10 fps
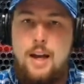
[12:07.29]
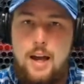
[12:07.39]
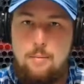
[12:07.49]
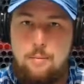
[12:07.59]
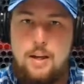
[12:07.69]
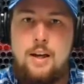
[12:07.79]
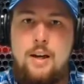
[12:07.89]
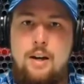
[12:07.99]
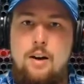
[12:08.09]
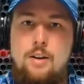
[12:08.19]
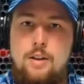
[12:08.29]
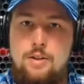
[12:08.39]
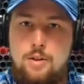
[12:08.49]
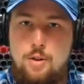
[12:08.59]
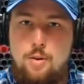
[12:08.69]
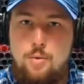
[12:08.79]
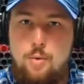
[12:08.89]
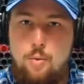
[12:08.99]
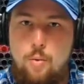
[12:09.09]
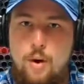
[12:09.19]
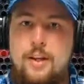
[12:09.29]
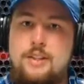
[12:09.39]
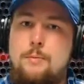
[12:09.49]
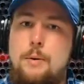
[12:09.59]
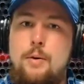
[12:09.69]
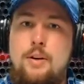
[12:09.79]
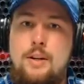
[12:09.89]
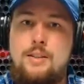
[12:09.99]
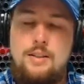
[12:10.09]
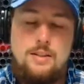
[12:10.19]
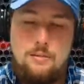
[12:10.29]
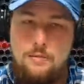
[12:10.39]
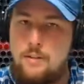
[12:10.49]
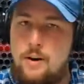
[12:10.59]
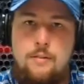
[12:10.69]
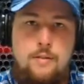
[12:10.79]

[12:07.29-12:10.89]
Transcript: and bringing it all into one experience that's very,